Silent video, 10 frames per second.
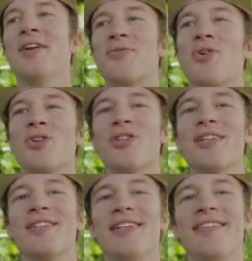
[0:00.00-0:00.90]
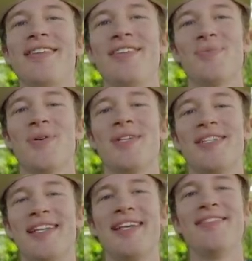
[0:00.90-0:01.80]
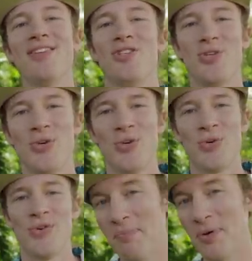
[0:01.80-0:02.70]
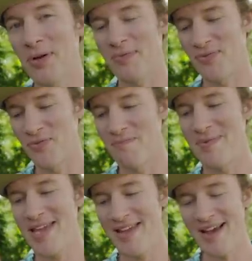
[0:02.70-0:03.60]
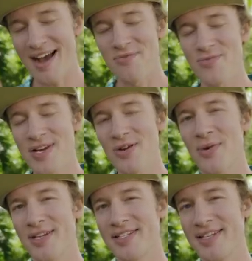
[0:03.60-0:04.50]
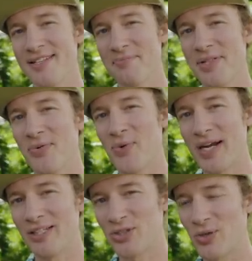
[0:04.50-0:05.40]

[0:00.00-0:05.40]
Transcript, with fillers: And of course you can see these ones in the zoo, but for me, I really want to see them in the wild.